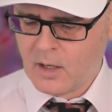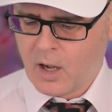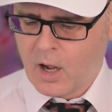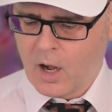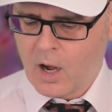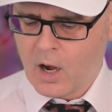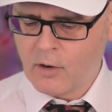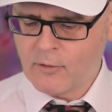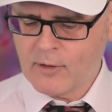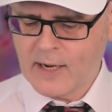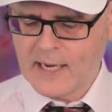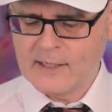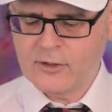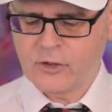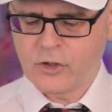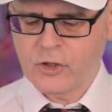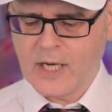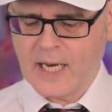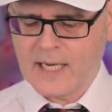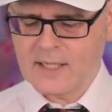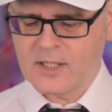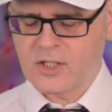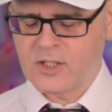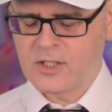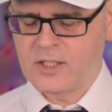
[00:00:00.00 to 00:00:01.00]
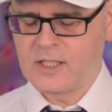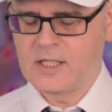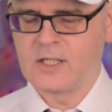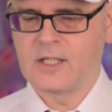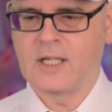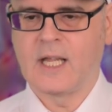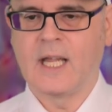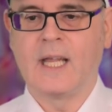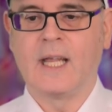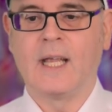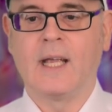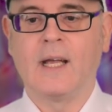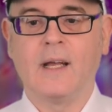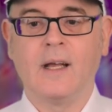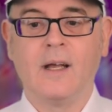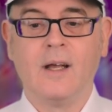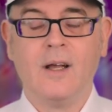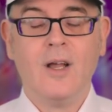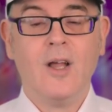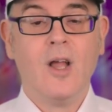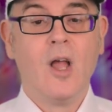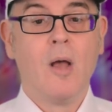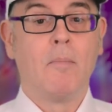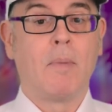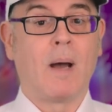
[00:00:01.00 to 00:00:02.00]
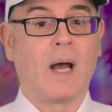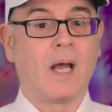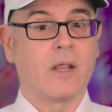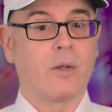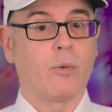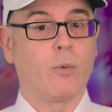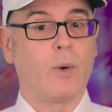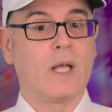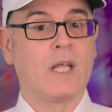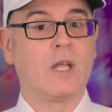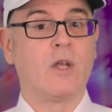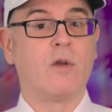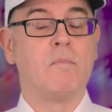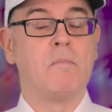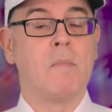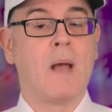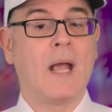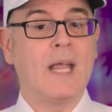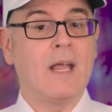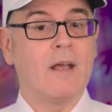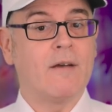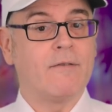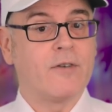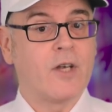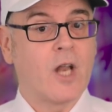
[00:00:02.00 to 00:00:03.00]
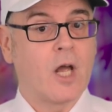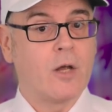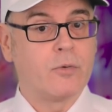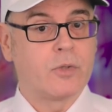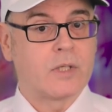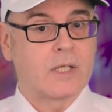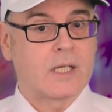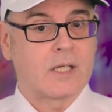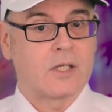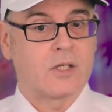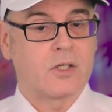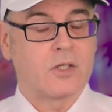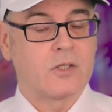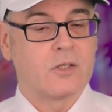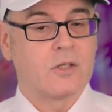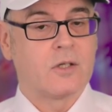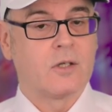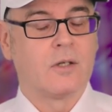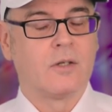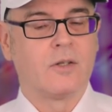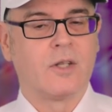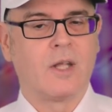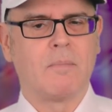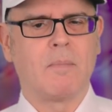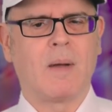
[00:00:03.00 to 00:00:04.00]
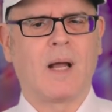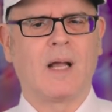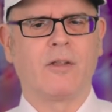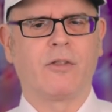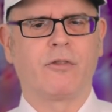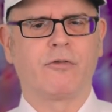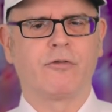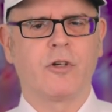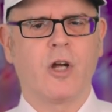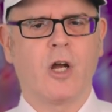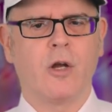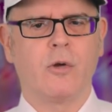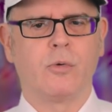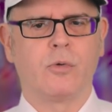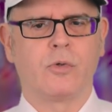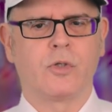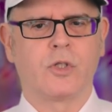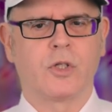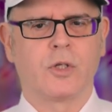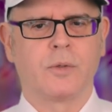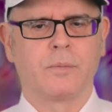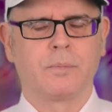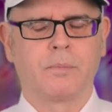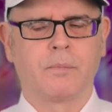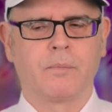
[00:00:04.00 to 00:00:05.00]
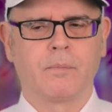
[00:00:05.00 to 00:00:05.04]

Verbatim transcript: RHS is here. By the way, you may have noticed that my throat